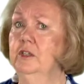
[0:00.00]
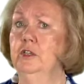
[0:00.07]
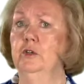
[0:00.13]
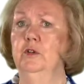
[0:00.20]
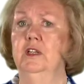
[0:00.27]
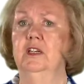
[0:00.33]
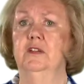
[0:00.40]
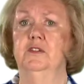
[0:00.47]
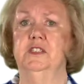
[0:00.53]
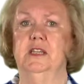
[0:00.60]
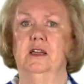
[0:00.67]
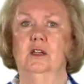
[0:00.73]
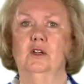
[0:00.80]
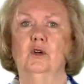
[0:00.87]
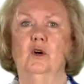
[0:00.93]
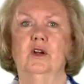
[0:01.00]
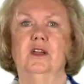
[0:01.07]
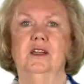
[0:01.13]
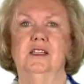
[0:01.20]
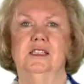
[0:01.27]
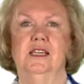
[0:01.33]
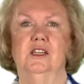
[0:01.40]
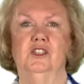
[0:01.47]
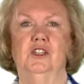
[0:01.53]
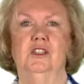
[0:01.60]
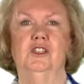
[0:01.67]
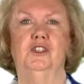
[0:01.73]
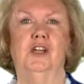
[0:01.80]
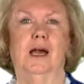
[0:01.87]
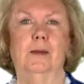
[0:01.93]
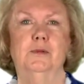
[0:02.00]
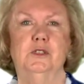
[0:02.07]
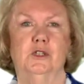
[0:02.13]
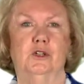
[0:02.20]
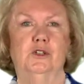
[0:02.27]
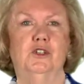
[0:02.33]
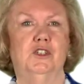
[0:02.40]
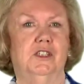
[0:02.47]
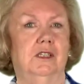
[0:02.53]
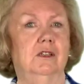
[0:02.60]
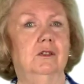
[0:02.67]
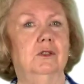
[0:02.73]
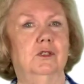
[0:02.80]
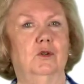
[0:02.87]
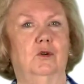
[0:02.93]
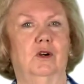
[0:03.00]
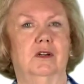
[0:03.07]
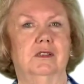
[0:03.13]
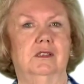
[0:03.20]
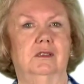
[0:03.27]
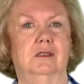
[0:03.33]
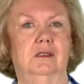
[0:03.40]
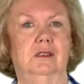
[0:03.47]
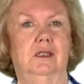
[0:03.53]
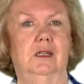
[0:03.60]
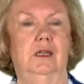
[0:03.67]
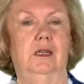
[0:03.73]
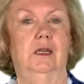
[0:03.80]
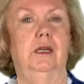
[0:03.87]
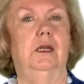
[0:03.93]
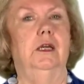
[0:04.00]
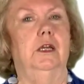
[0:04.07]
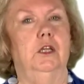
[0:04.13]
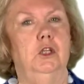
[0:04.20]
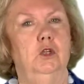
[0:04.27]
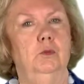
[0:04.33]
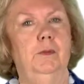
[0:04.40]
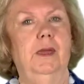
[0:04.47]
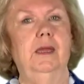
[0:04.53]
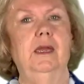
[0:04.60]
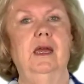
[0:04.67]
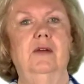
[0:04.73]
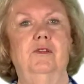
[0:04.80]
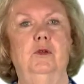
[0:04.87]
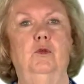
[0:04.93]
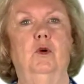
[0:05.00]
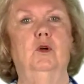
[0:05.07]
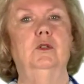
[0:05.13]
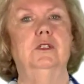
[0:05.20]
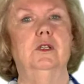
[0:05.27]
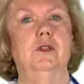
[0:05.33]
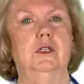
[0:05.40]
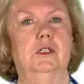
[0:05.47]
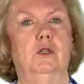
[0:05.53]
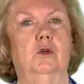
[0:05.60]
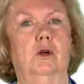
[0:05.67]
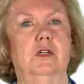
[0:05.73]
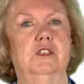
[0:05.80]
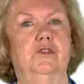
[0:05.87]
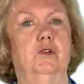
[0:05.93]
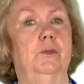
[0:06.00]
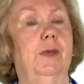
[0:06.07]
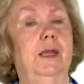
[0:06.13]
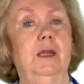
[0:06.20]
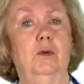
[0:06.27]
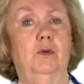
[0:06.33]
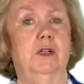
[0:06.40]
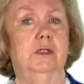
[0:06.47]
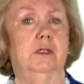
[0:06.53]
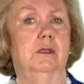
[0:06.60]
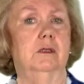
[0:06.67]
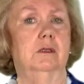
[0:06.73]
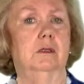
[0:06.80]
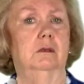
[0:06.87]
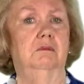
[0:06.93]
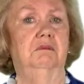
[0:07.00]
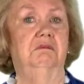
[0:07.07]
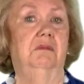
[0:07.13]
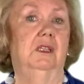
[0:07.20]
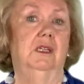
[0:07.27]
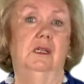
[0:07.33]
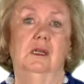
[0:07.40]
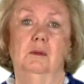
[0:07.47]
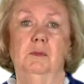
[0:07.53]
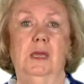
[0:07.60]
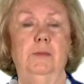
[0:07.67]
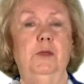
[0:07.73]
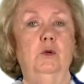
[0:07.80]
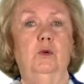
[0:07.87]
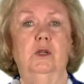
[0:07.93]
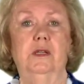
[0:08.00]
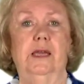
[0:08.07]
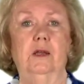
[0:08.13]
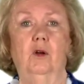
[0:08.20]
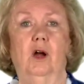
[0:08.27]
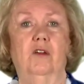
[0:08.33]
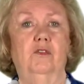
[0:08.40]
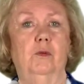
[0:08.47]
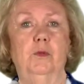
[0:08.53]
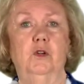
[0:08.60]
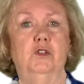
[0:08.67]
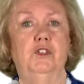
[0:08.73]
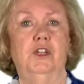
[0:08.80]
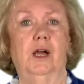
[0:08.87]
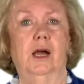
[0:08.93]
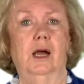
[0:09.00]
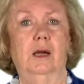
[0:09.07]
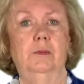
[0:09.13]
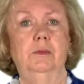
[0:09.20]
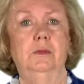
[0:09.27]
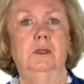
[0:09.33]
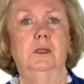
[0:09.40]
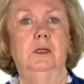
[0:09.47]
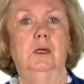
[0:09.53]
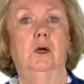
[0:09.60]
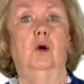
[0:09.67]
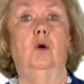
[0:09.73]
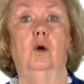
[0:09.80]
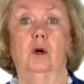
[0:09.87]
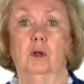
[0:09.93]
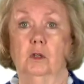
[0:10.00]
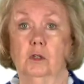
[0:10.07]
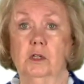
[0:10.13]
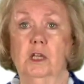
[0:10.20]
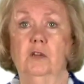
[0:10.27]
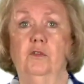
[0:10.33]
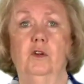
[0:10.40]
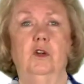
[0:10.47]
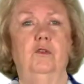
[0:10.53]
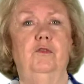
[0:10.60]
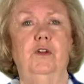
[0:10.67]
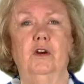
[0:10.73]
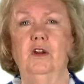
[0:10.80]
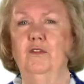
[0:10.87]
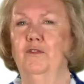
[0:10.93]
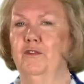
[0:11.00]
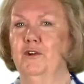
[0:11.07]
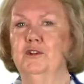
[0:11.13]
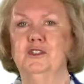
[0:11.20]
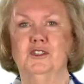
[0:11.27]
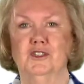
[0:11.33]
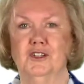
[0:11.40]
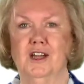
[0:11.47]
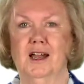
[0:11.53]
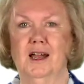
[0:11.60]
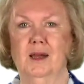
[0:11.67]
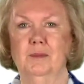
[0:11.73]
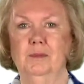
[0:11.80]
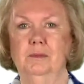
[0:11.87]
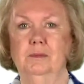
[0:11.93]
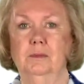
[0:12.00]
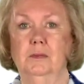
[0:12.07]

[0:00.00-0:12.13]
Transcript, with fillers: unit of Saylor.org's Job Search Skills course. You may have enrolled in this course for many reasons. Maybe you were laid off from your job, or are looking for your very first job,